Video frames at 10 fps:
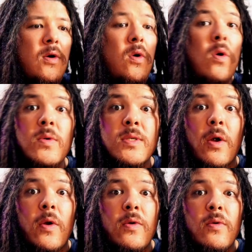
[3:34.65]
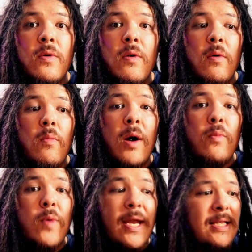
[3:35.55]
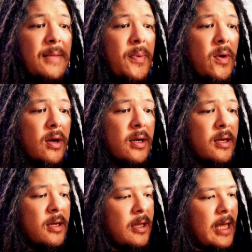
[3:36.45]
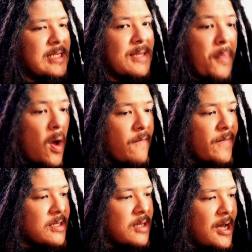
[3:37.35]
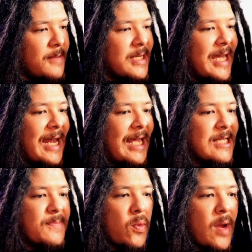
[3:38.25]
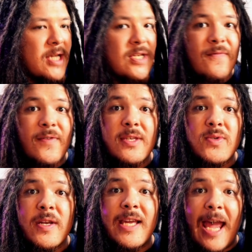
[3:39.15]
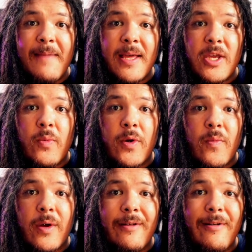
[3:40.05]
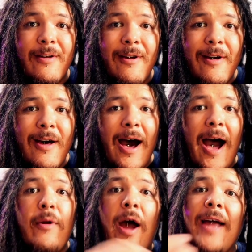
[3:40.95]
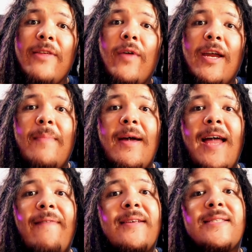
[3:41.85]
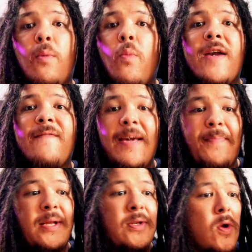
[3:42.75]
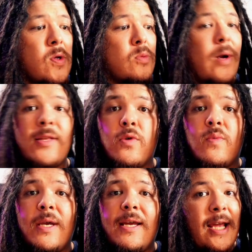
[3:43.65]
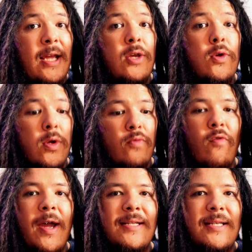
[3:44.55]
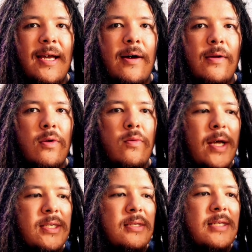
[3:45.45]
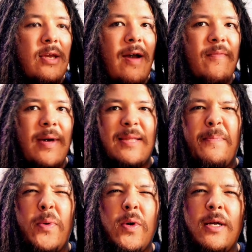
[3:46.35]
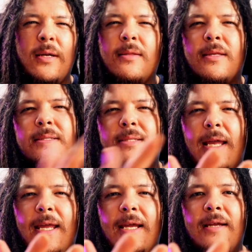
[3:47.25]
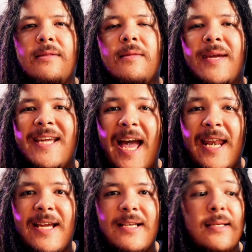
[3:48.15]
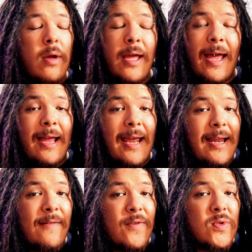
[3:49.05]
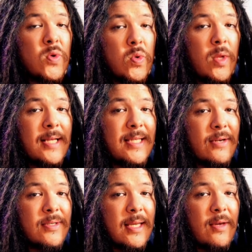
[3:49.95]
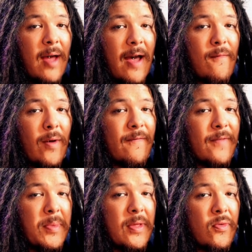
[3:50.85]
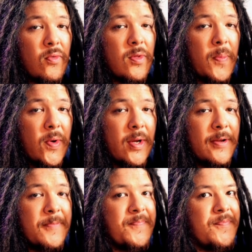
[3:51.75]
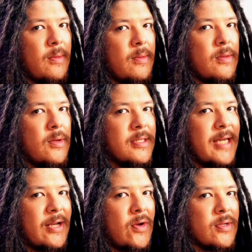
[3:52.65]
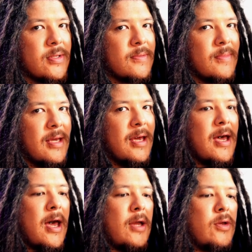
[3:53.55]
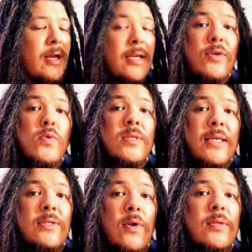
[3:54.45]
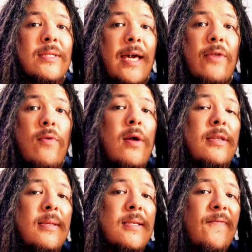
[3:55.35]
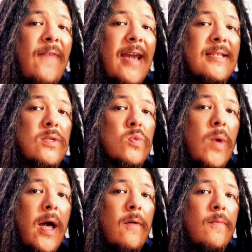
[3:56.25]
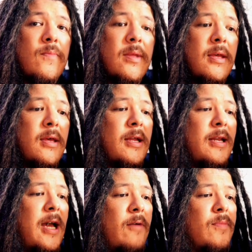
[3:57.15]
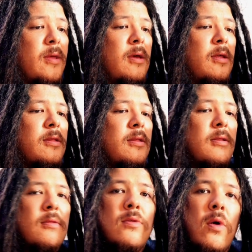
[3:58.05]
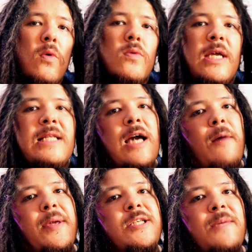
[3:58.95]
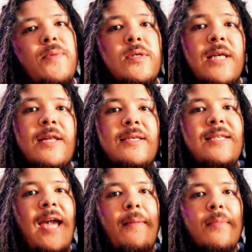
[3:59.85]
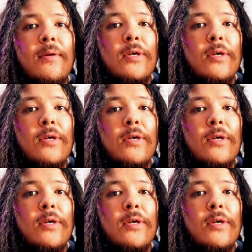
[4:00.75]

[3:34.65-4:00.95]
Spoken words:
Also, while reading the book, it's the perfect time to get inspiration for the sort of game that you want to run. I would highly recommend having some way of keeping notes while you're reading. You can write down questions that you have about the book, the setting, the mechanics, and any of those cool ideas that you have while flipping through the book. You can take notes. You're going to use these notes later on in this phase as well. Now, not all TTRPG books are the same.